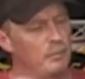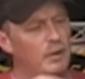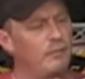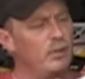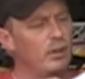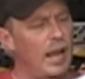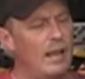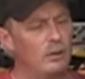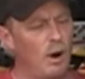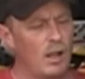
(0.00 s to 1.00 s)
But for your
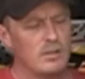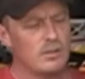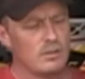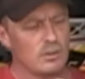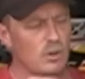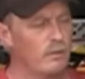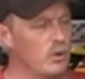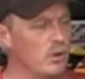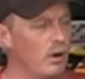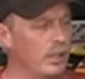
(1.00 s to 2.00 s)
ailerons,
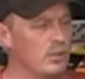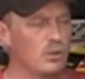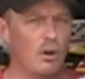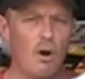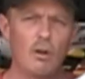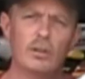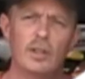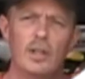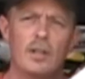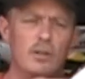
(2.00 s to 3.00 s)
servo's already installed,
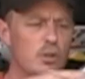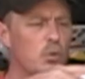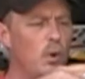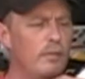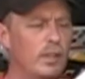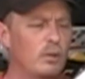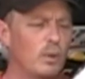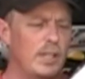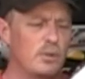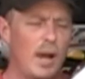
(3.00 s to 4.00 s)
your swiveling
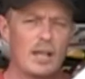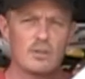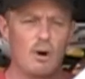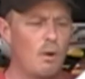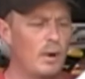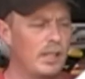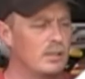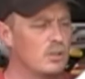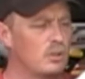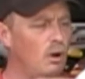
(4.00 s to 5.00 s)
retracts are already
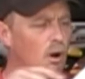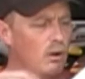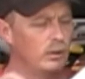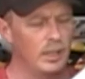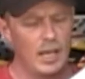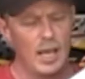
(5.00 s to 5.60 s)
installed,